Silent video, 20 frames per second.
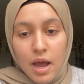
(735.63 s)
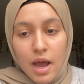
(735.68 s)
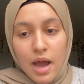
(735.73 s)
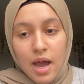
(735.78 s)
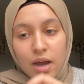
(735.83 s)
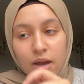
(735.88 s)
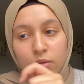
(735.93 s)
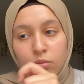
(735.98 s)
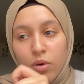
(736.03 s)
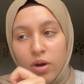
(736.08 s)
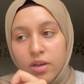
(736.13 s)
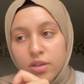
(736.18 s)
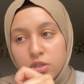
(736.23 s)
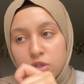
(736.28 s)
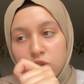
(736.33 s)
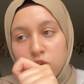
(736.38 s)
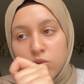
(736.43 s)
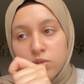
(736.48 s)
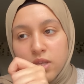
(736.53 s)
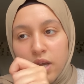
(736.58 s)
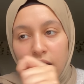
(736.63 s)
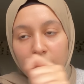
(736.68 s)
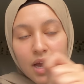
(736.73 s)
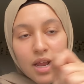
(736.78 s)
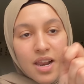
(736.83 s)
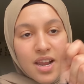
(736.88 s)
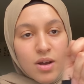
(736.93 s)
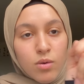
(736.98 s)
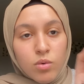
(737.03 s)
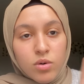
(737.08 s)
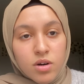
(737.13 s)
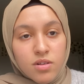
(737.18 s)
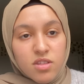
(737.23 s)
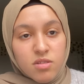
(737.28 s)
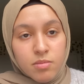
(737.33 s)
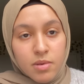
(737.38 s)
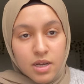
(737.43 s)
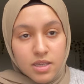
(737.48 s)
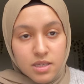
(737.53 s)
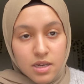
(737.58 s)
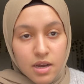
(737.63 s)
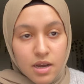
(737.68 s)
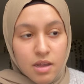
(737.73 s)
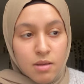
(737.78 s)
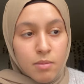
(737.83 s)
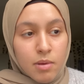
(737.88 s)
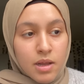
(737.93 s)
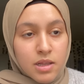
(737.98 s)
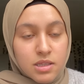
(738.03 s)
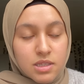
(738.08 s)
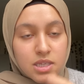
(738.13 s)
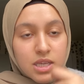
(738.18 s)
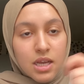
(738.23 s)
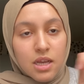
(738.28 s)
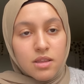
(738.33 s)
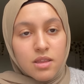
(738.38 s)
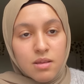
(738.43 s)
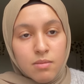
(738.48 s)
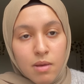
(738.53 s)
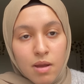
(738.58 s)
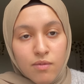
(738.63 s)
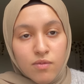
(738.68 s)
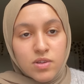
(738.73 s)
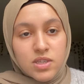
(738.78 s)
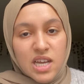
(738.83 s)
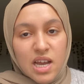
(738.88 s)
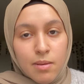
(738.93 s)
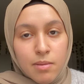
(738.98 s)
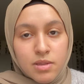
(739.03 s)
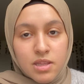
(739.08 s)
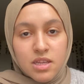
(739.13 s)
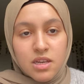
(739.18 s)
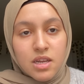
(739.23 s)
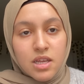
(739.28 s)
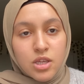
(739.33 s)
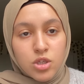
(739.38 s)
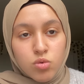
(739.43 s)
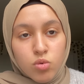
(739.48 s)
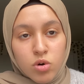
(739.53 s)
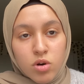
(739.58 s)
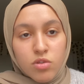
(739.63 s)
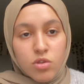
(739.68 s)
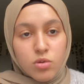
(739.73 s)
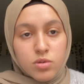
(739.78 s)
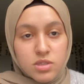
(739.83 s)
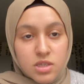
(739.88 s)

What I used to do is highlight one of them at a time and tick them every time I did each one of those.